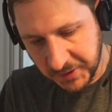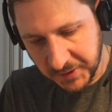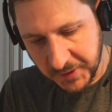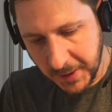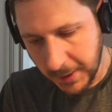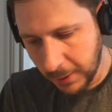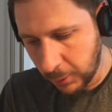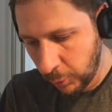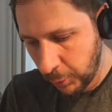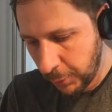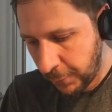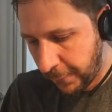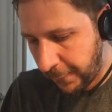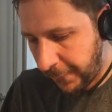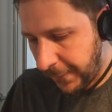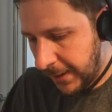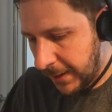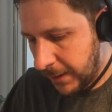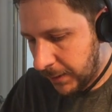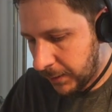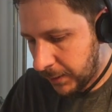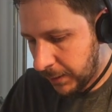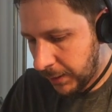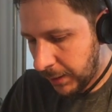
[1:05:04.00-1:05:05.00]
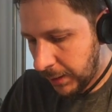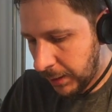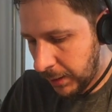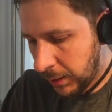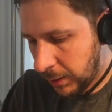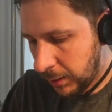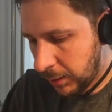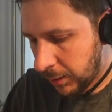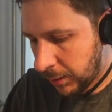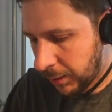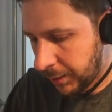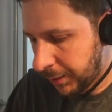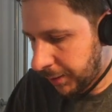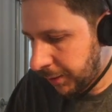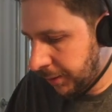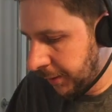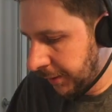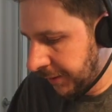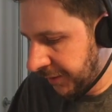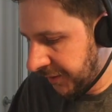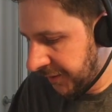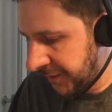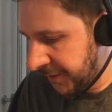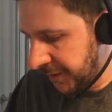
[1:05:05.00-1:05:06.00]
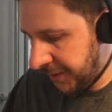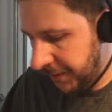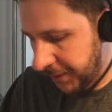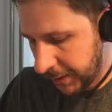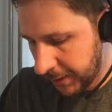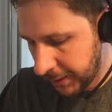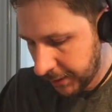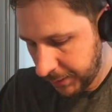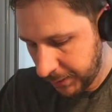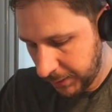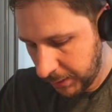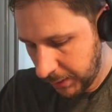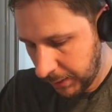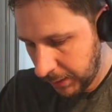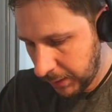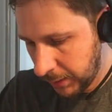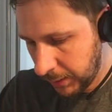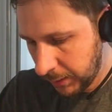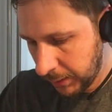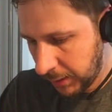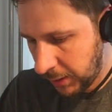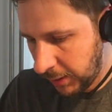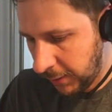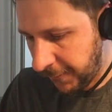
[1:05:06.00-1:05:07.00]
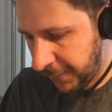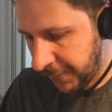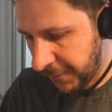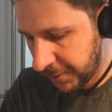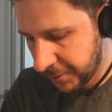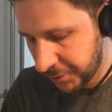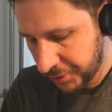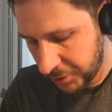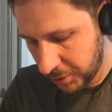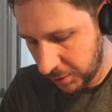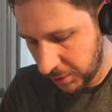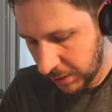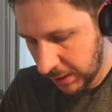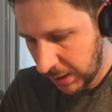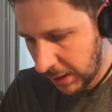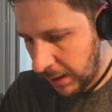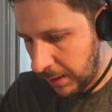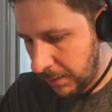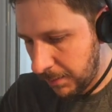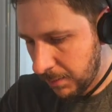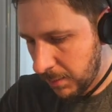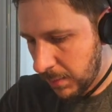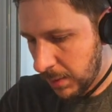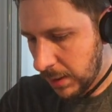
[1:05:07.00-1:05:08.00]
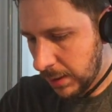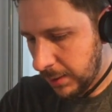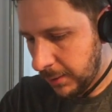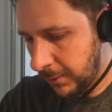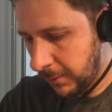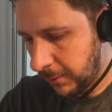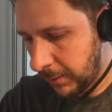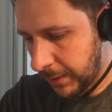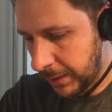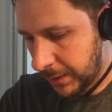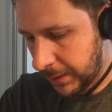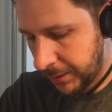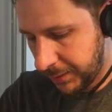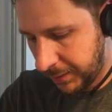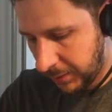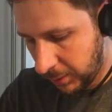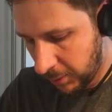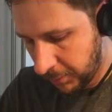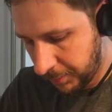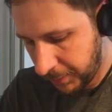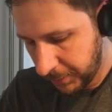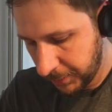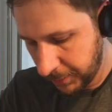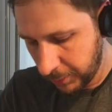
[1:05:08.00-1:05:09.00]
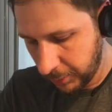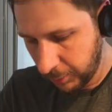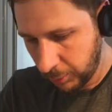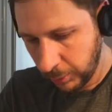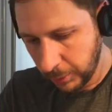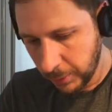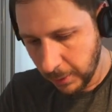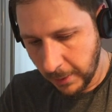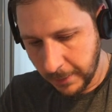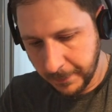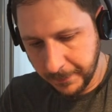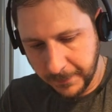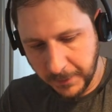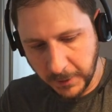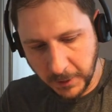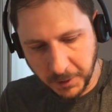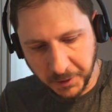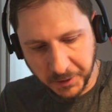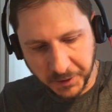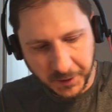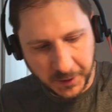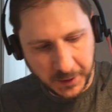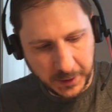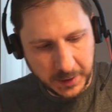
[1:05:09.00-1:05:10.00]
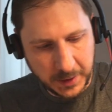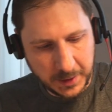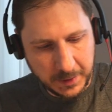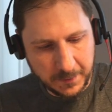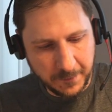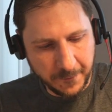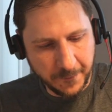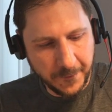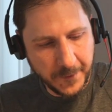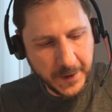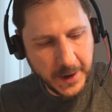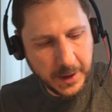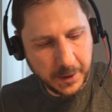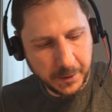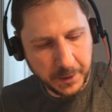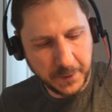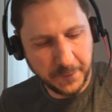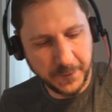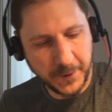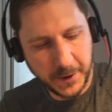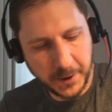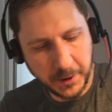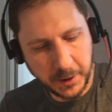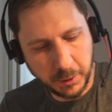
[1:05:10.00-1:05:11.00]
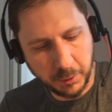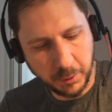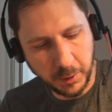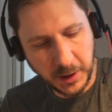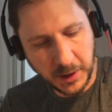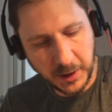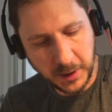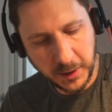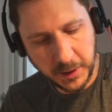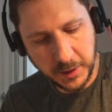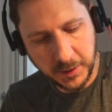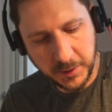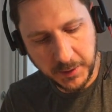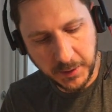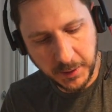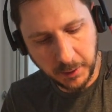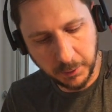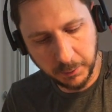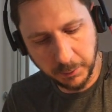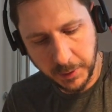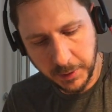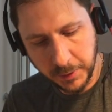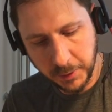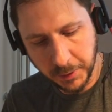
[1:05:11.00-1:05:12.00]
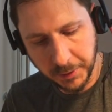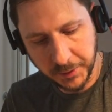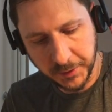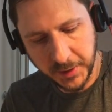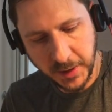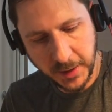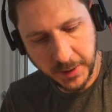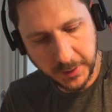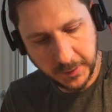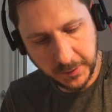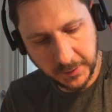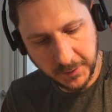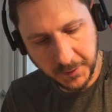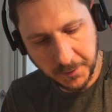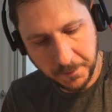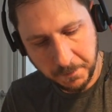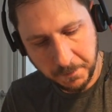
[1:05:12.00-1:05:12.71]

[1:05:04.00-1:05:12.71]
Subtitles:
deck would fare in a standard Keyforge game, where the opponent would obviously very, very quickly deal with those guys.